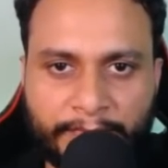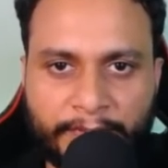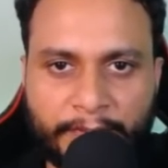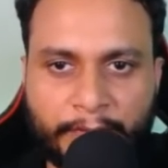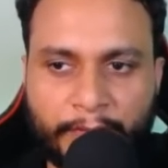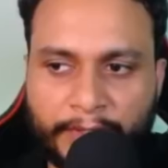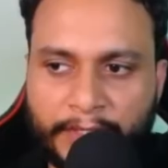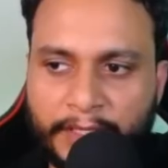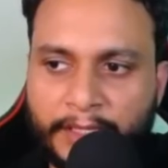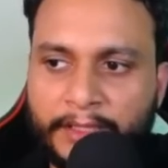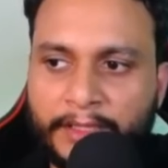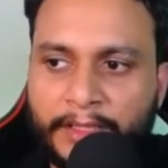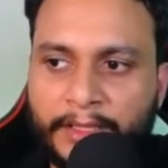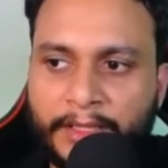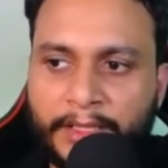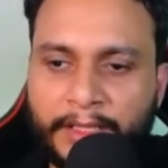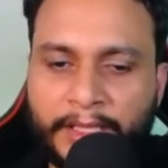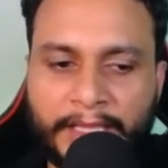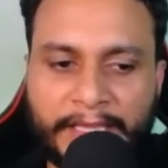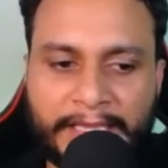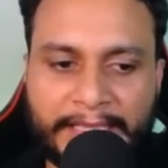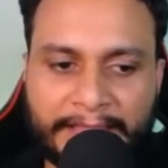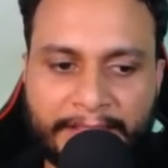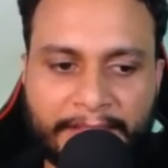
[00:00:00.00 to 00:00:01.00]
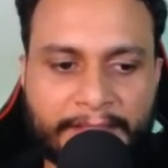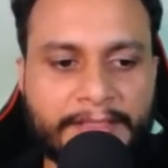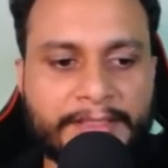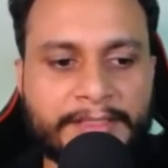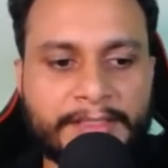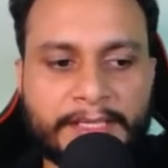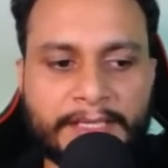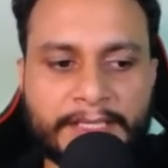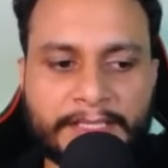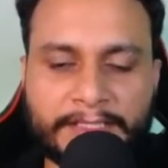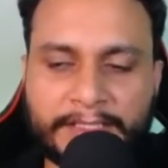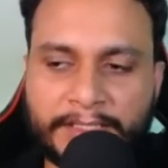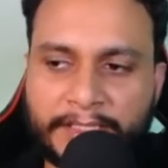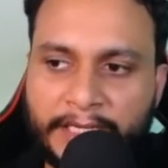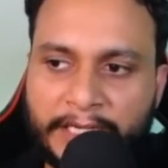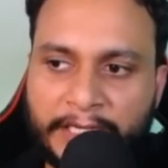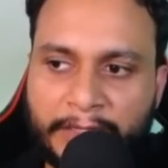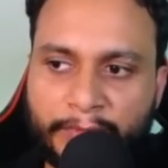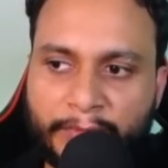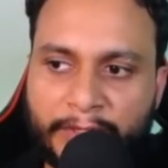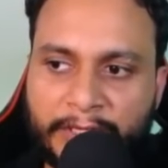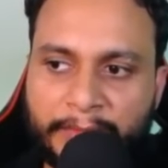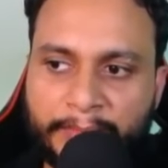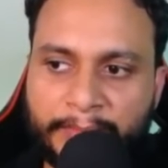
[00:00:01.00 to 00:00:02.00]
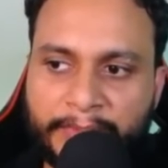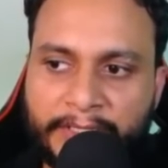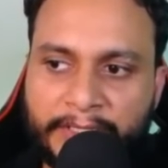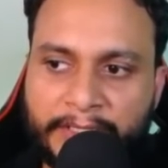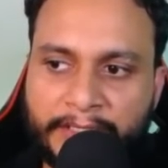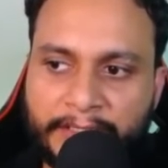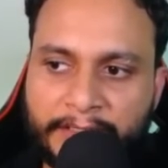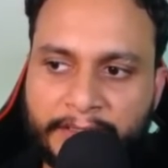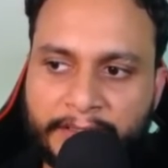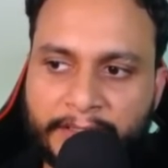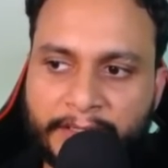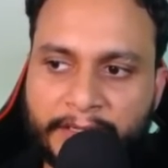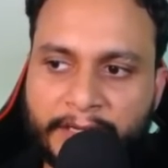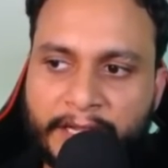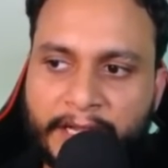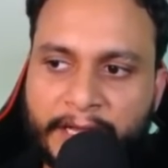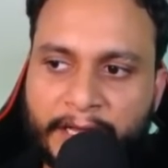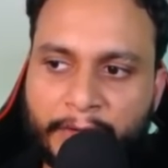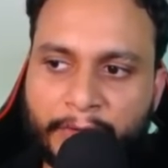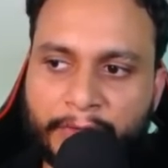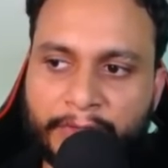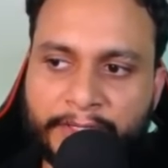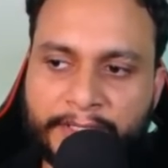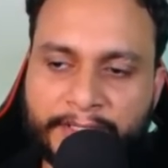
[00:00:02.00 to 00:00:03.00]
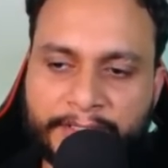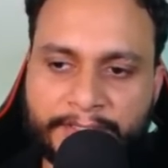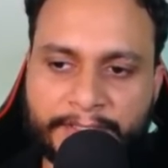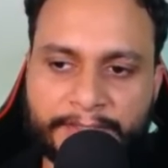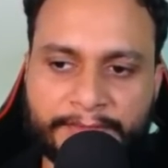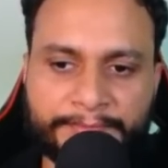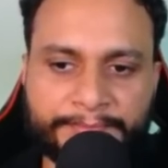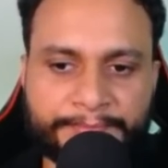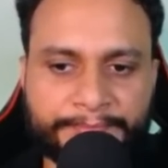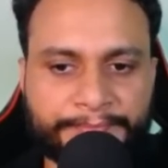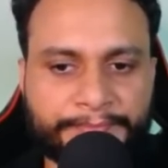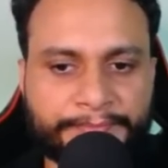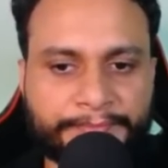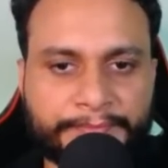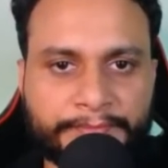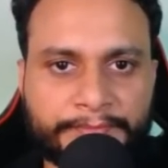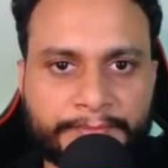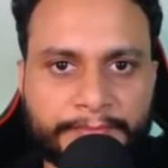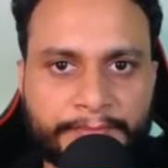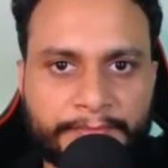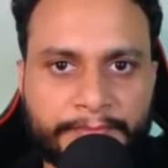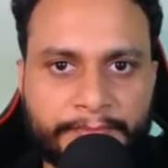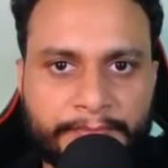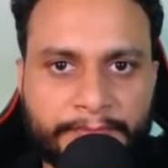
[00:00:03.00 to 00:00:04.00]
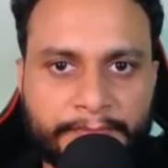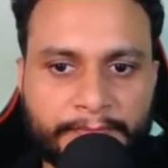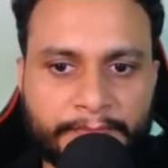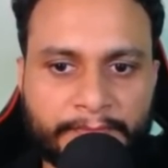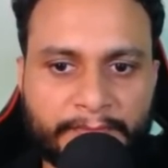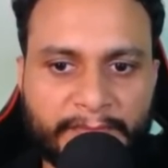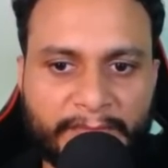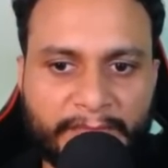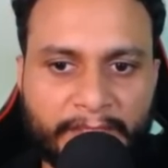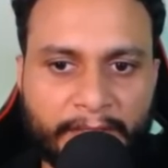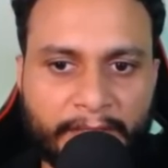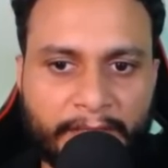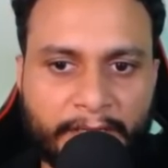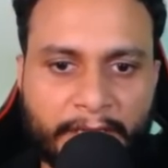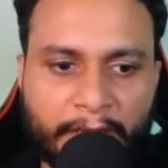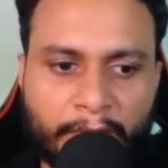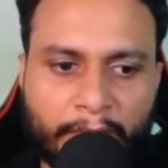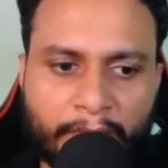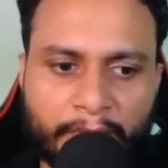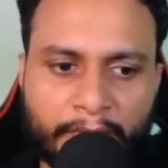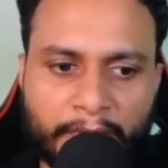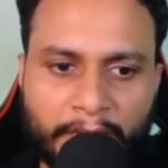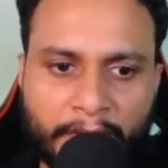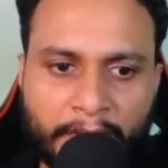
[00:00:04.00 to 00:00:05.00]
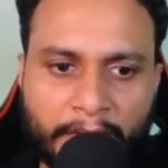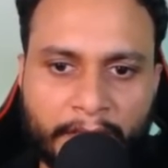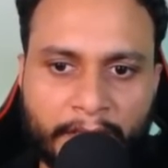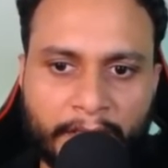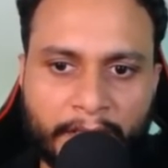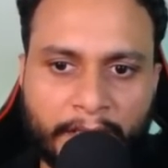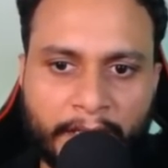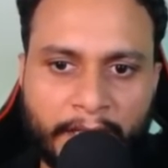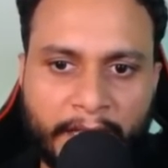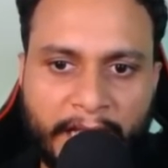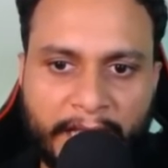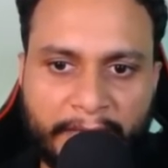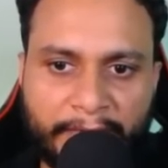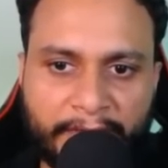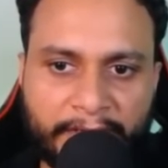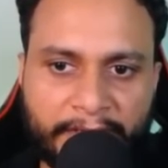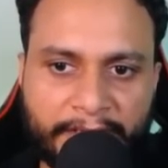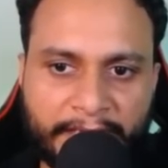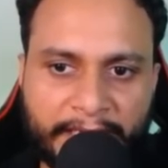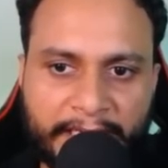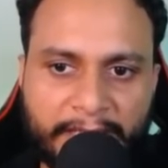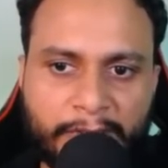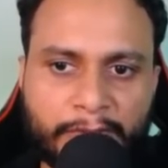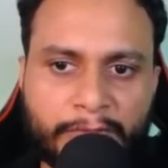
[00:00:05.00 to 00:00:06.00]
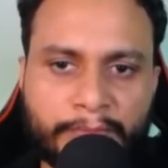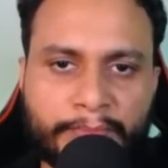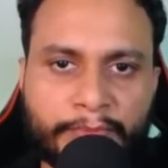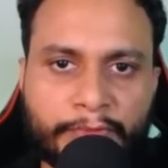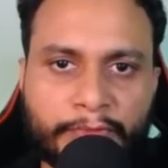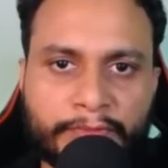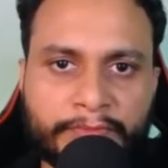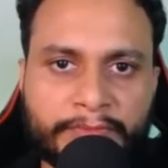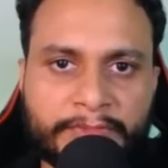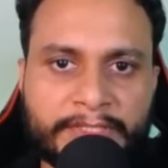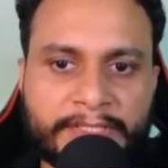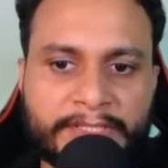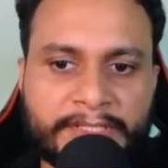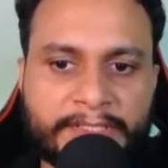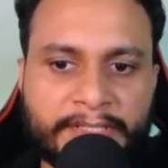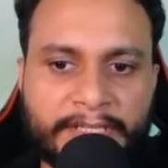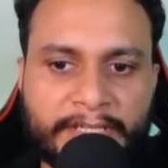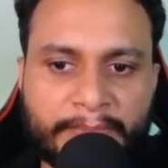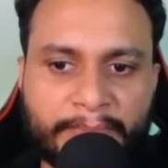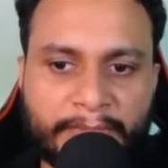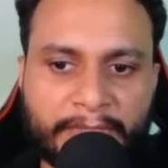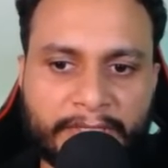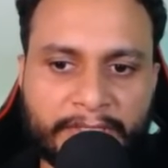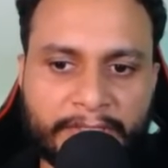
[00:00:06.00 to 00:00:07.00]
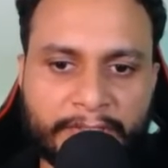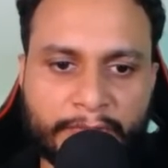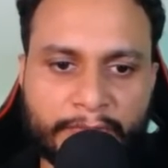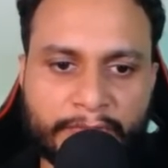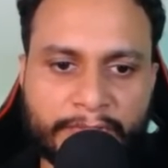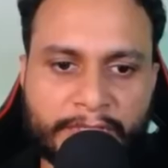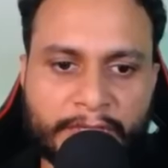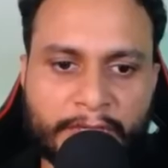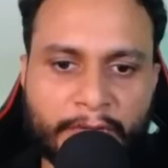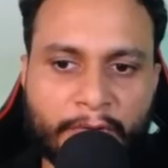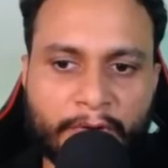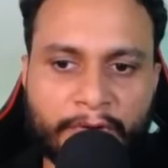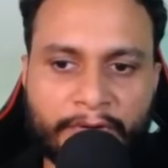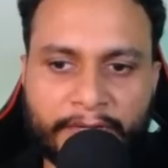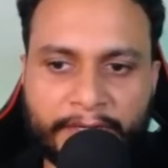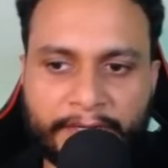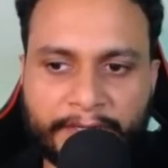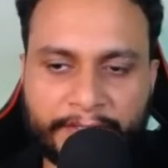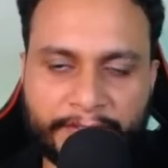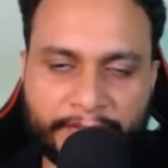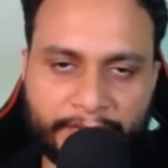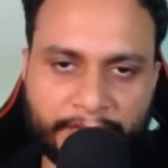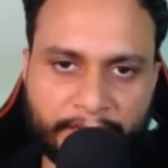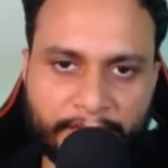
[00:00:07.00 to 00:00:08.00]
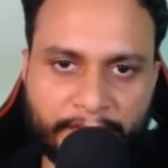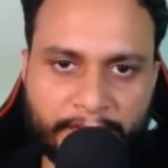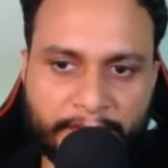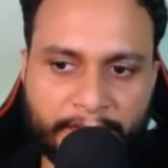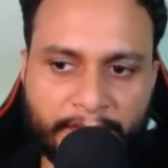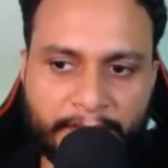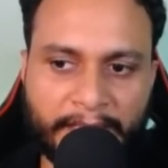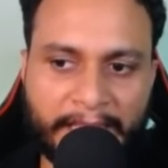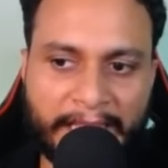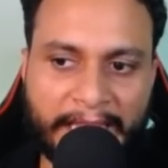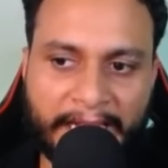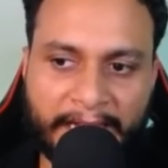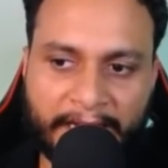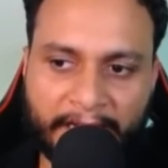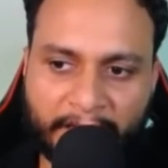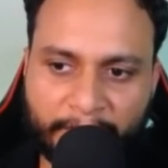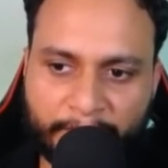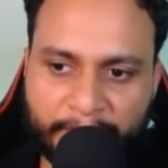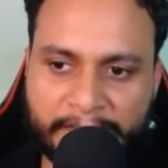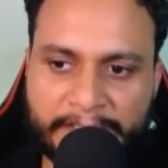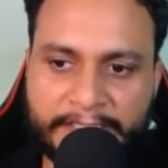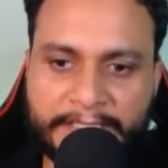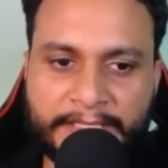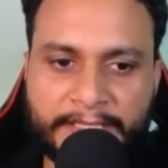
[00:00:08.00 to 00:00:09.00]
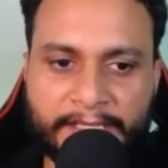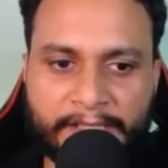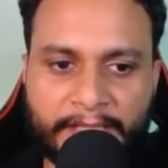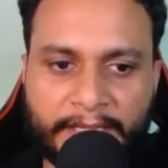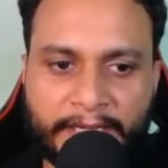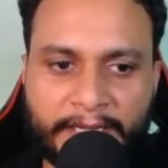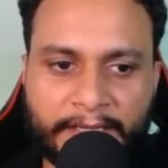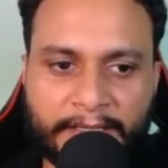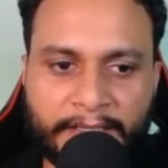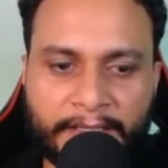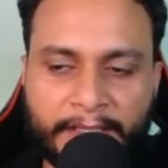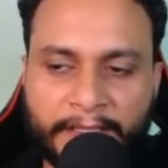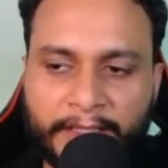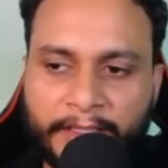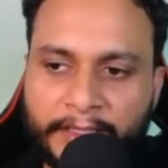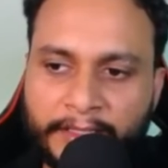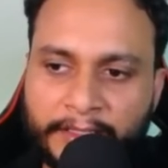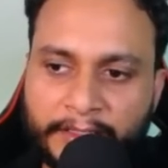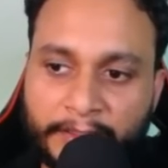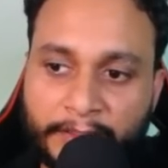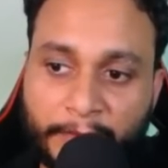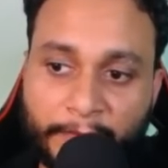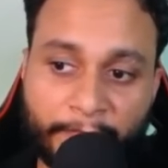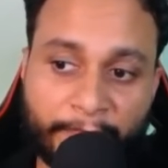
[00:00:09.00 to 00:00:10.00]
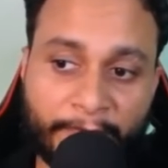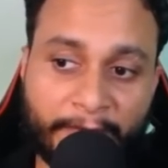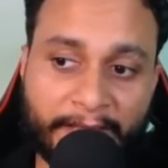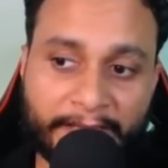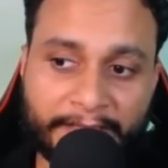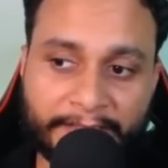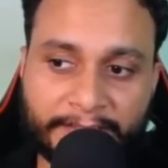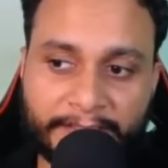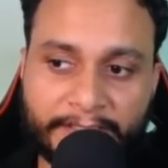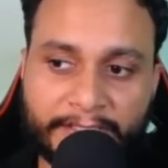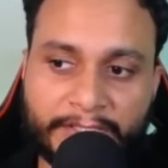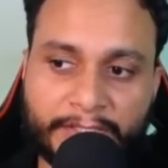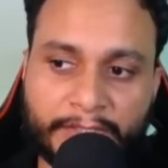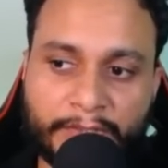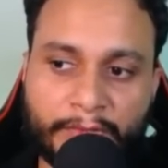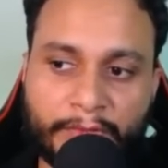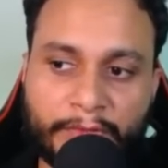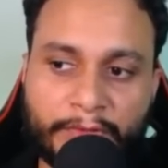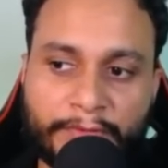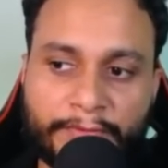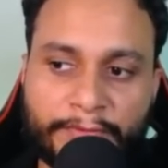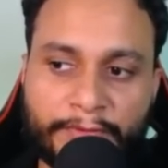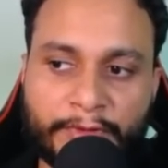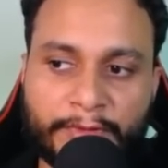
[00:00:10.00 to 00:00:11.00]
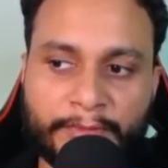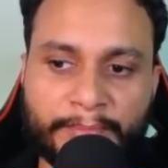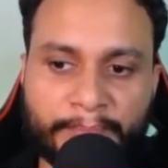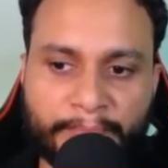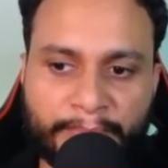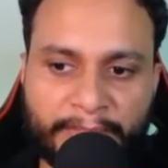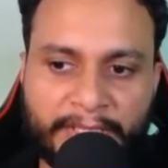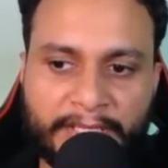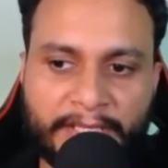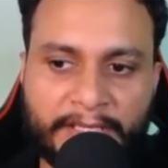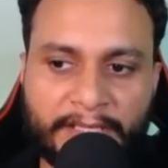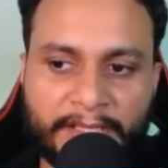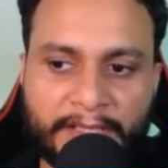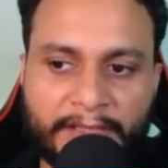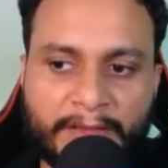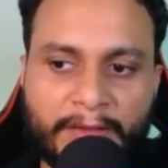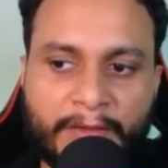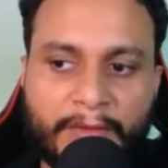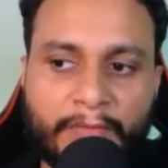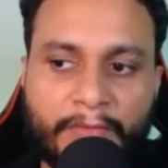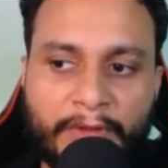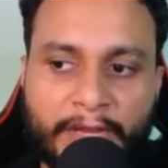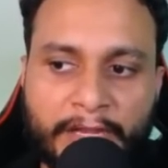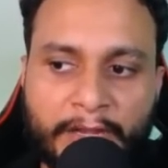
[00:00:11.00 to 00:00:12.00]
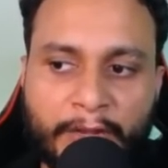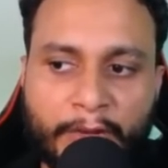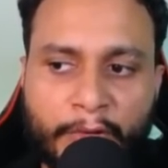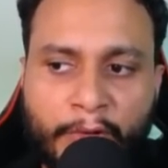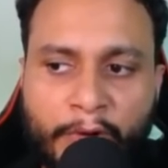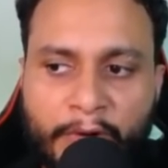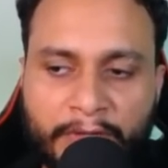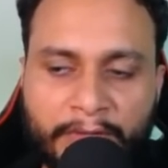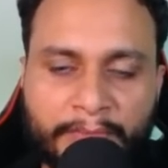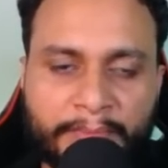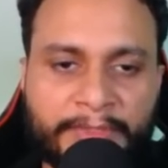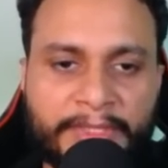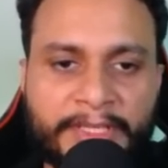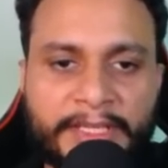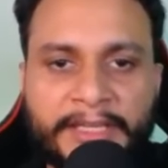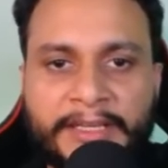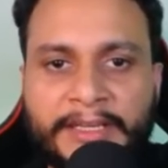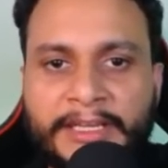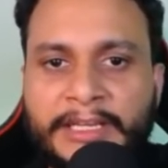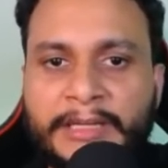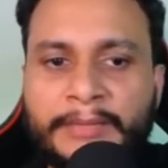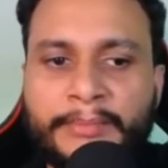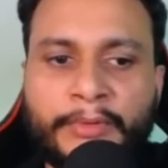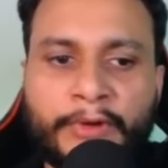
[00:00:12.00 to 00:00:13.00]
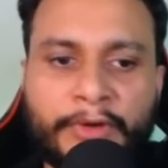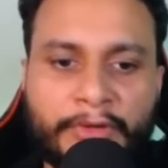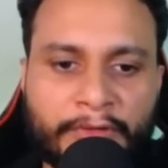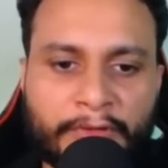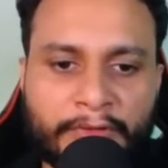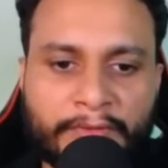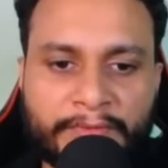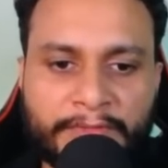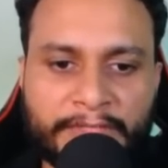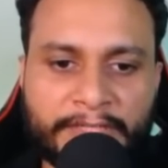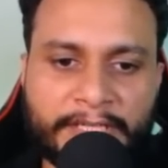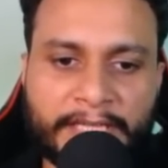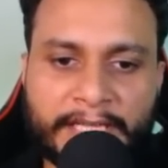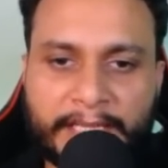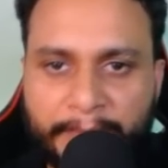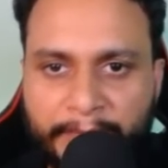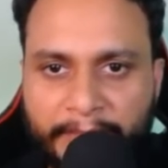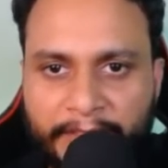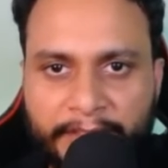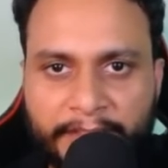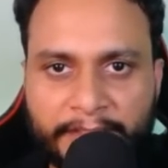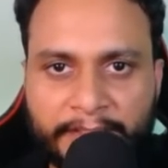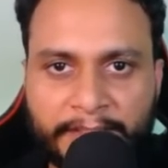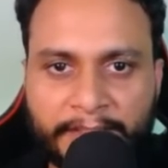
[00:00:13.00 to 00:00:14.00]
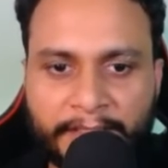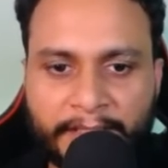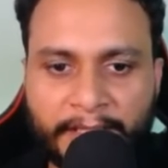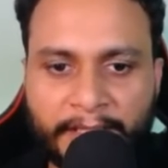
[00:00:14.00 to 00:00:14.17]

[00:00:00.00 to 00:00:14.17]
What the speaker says: Okay. In this case, it will be either R or S. Now, I will try to prove this statement using contradiction. And I will say that the farthest node from P will not be an endpoint of the diameter.